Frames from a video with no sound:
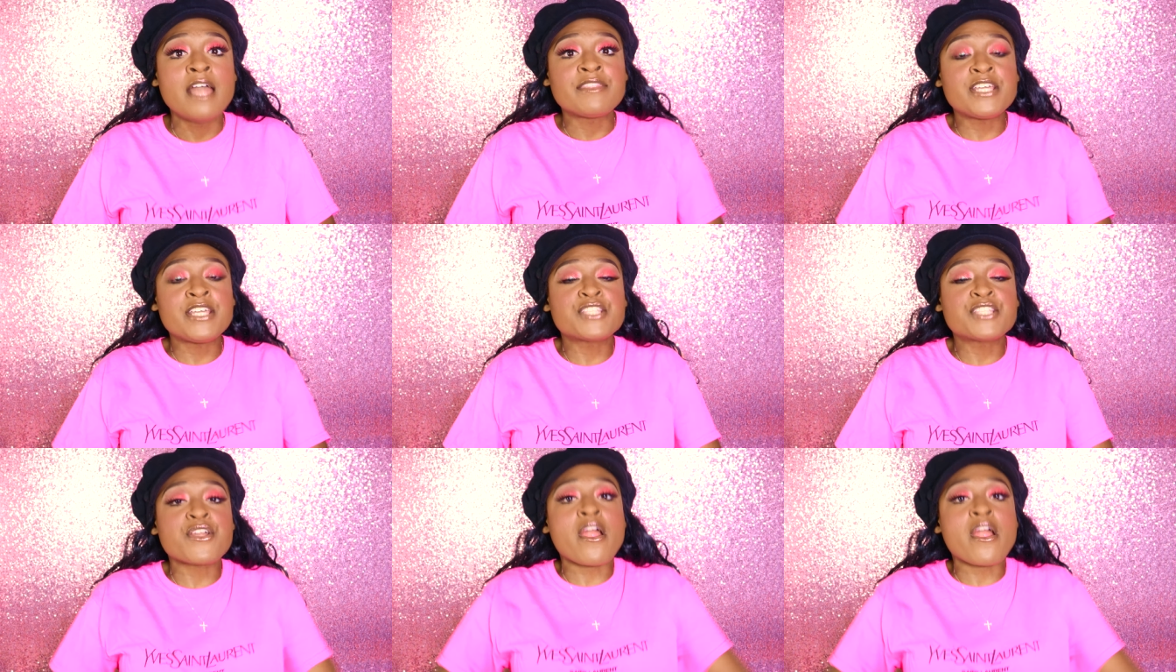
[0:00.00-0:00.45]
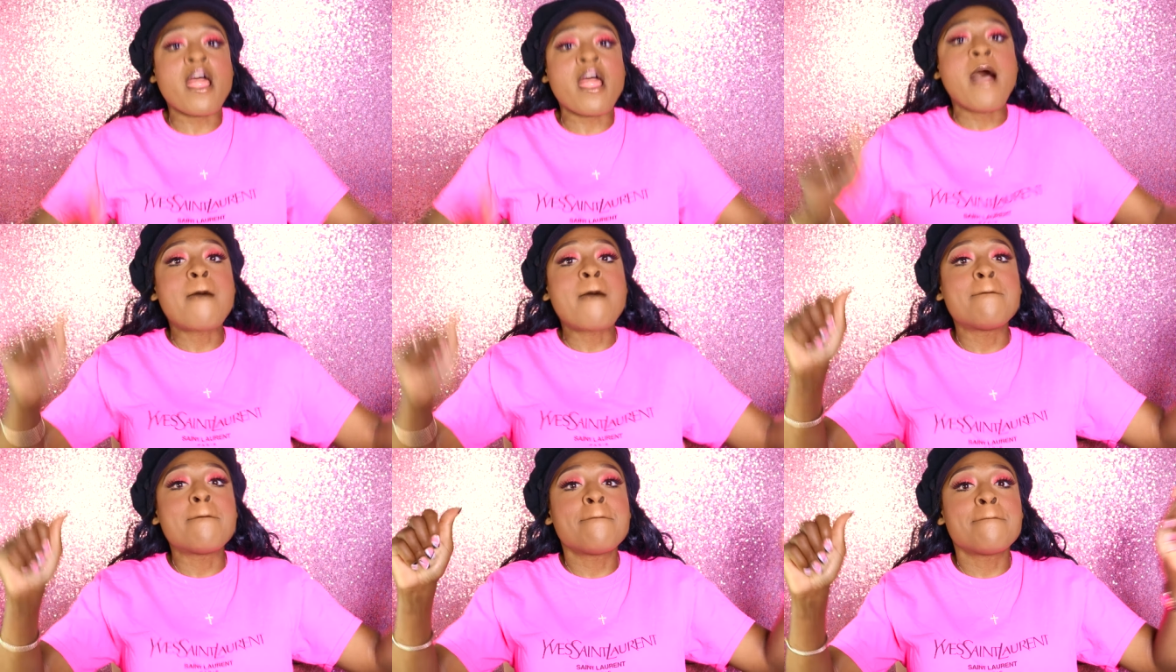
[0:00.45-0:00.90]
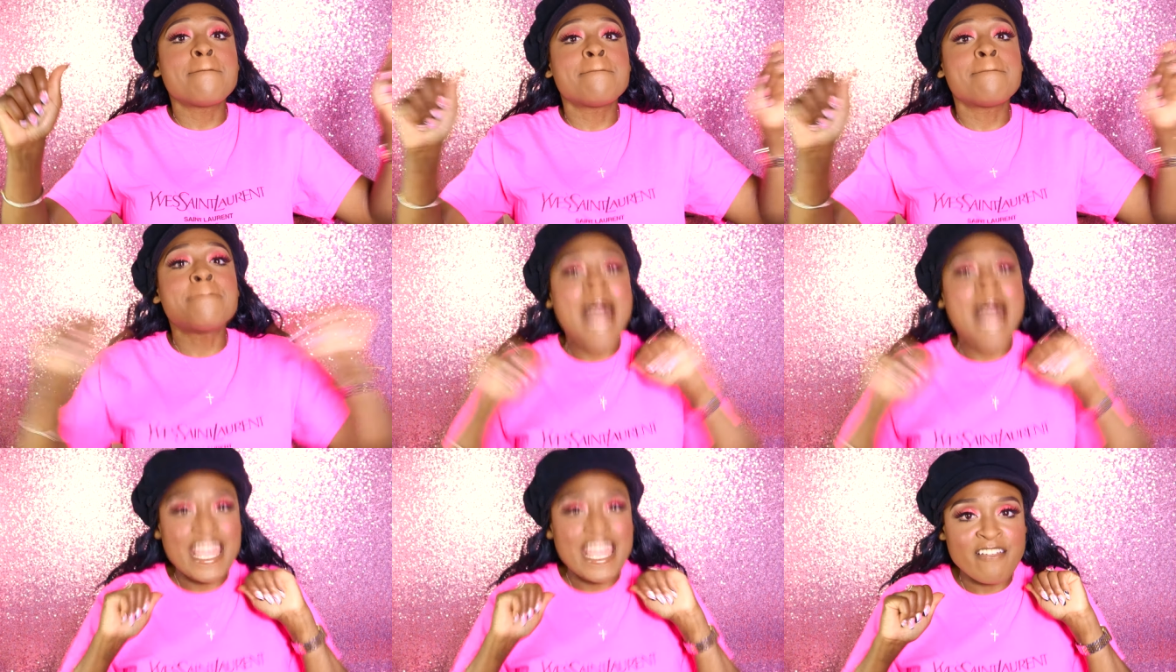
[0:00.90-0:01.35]
These are
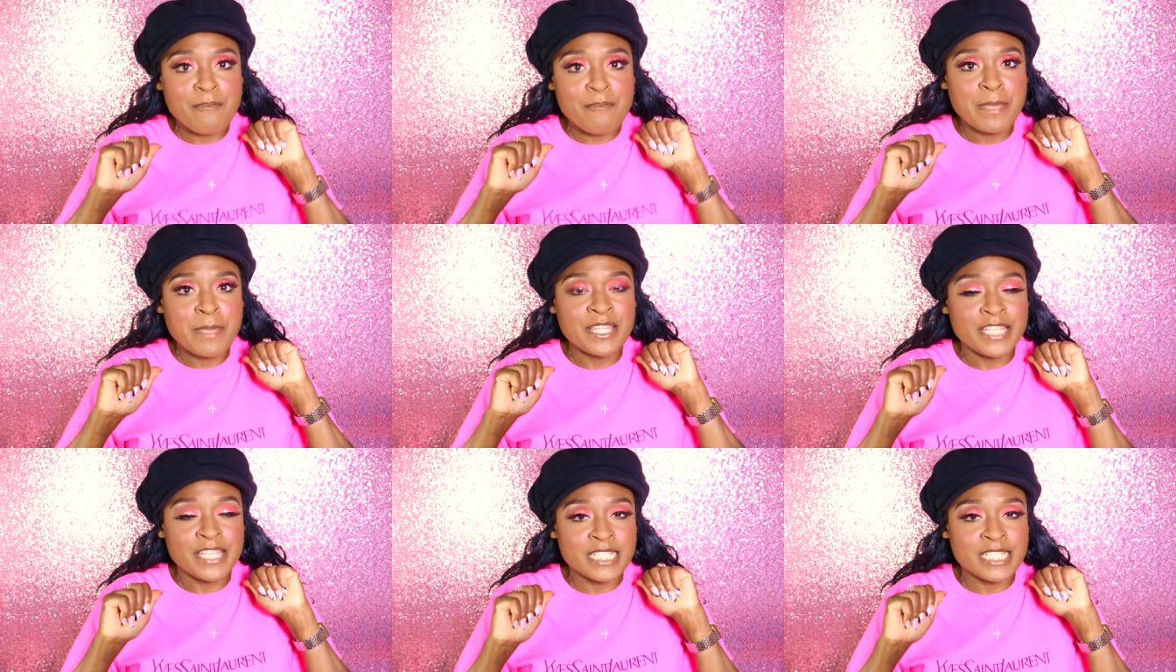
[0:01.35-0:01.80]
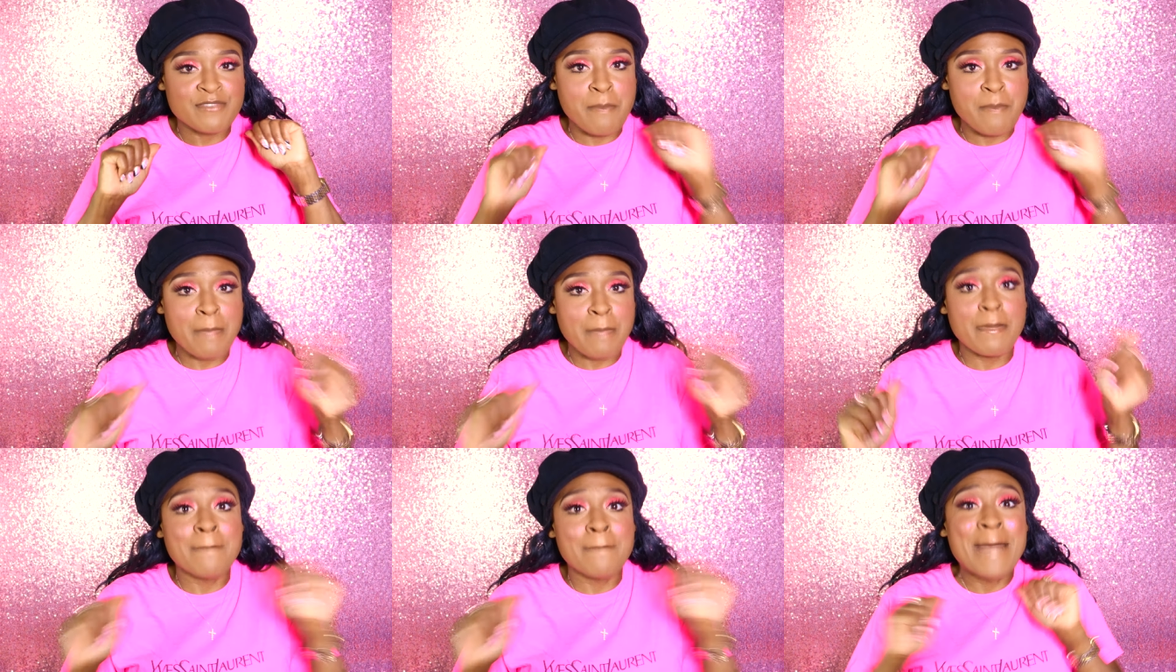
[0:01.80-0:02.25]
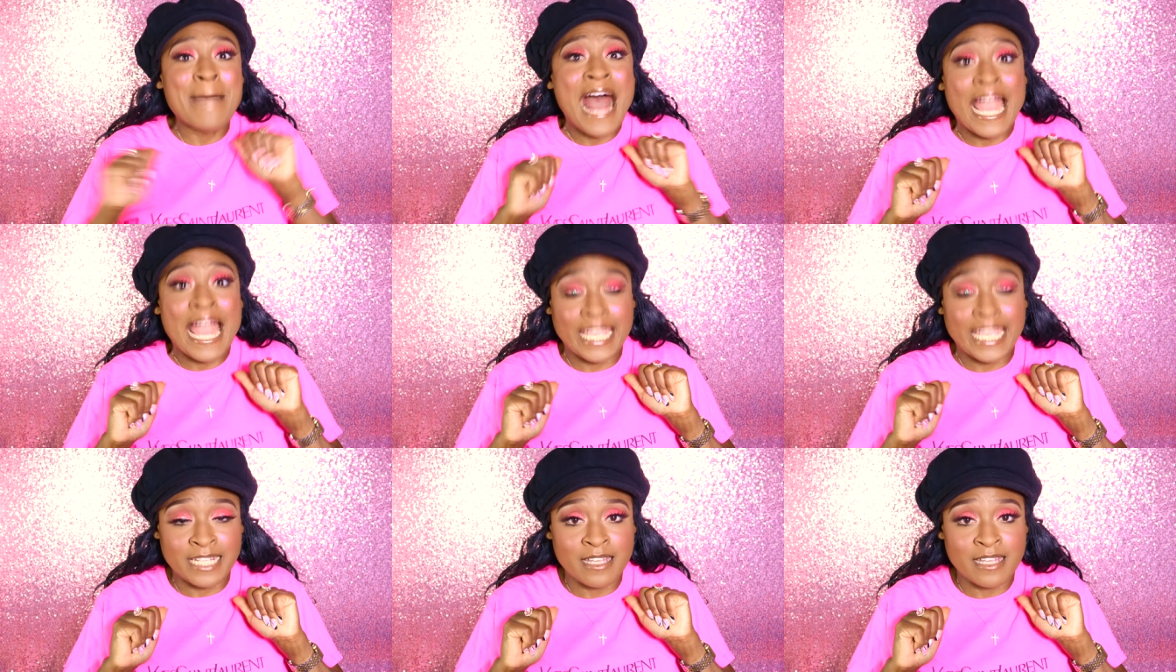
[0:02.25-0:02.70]
my opinions. Remember,
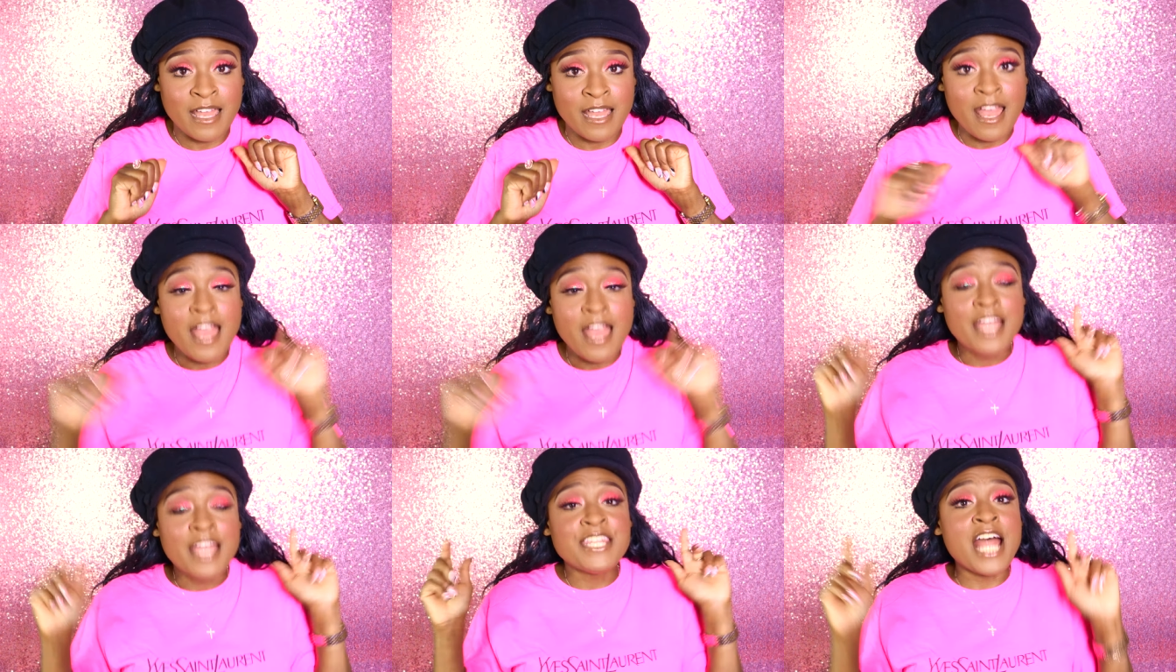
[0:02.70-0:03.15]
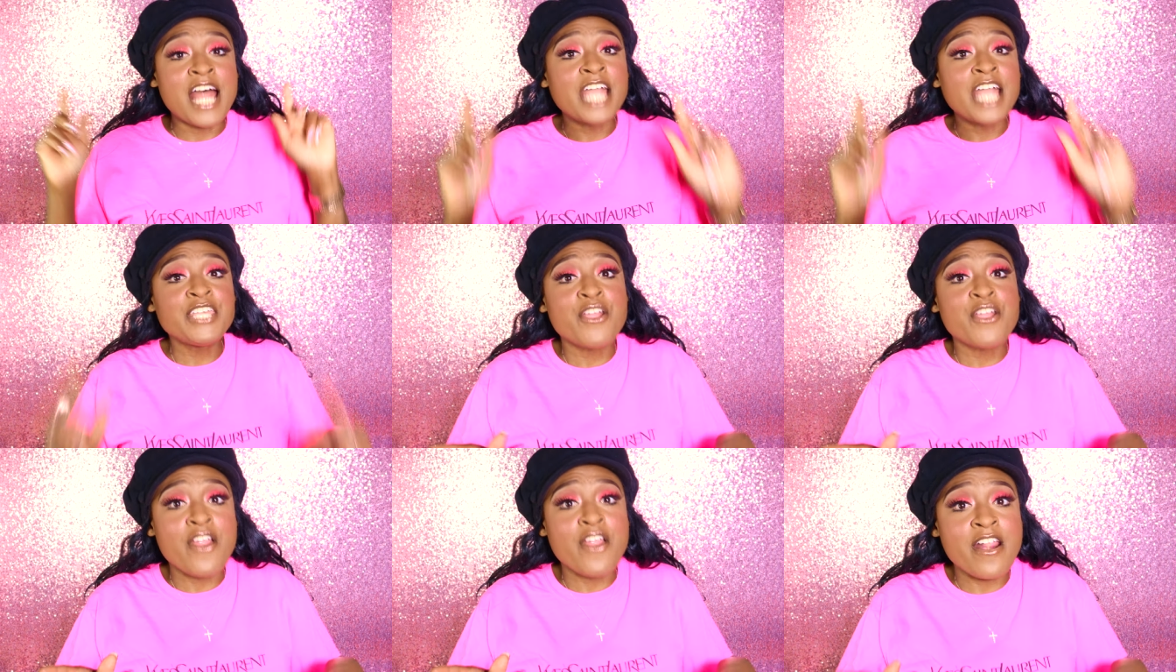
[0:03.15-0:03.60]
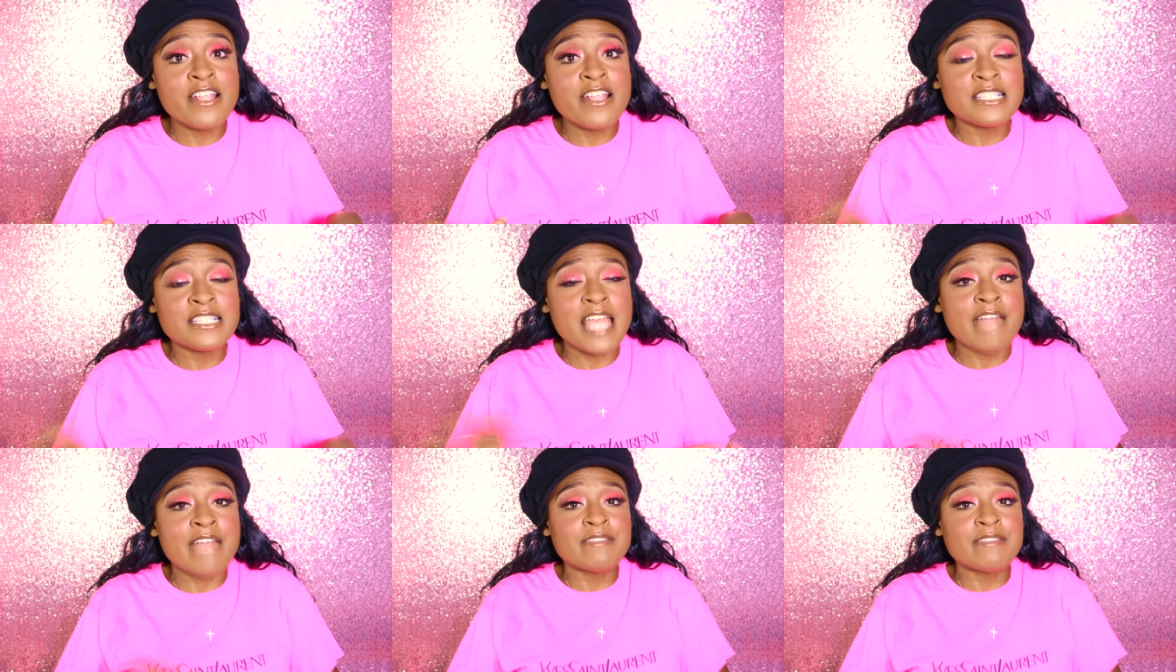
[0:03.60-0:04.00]
mine not yours.